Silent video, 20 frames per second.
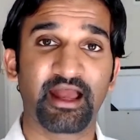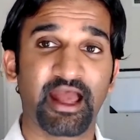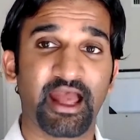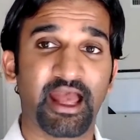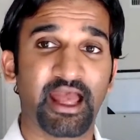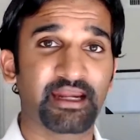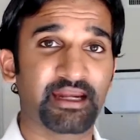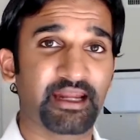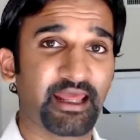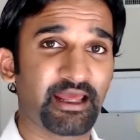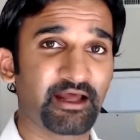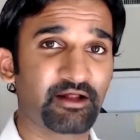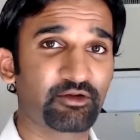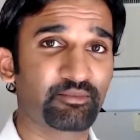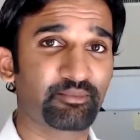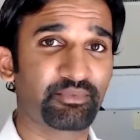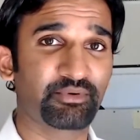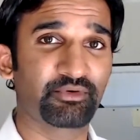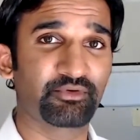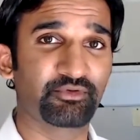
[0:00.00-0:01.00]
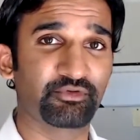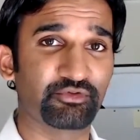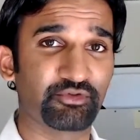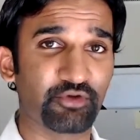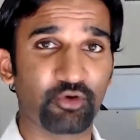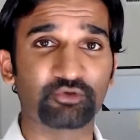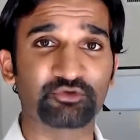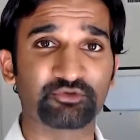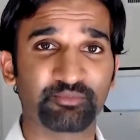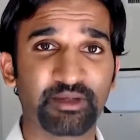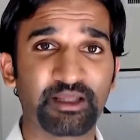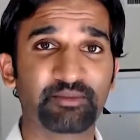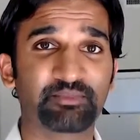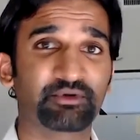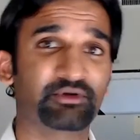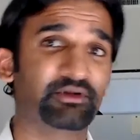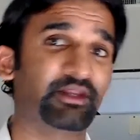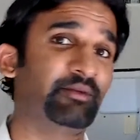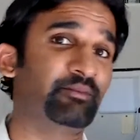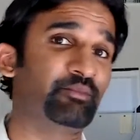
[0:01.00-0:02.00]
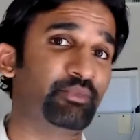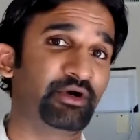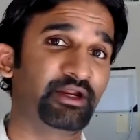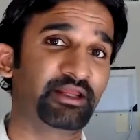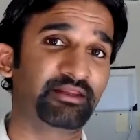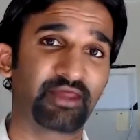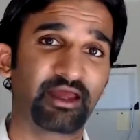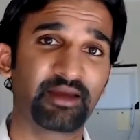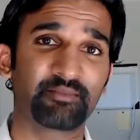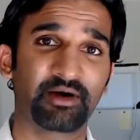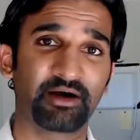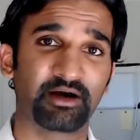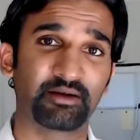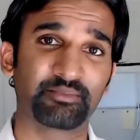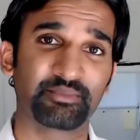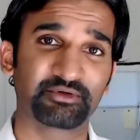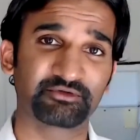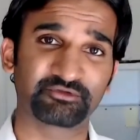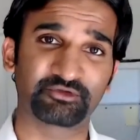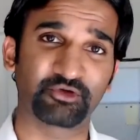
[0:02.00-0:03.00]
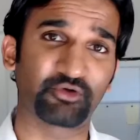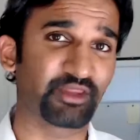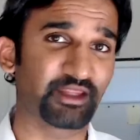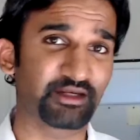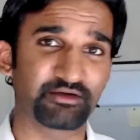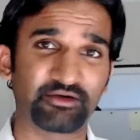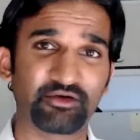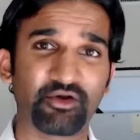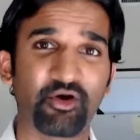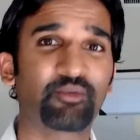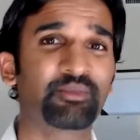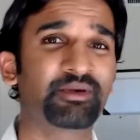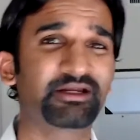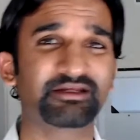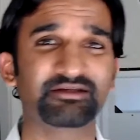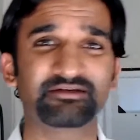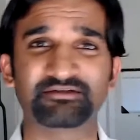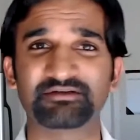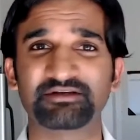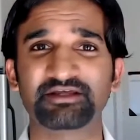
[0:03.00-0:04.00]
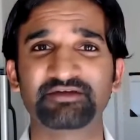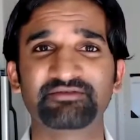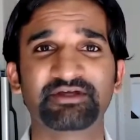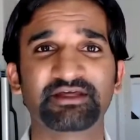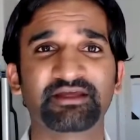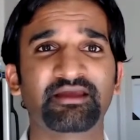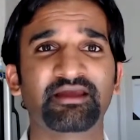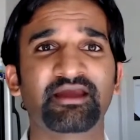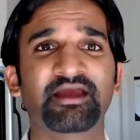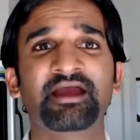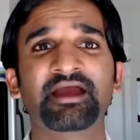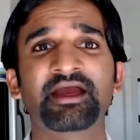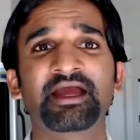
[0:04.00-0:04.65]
and help those people and bring them up so that nobody is living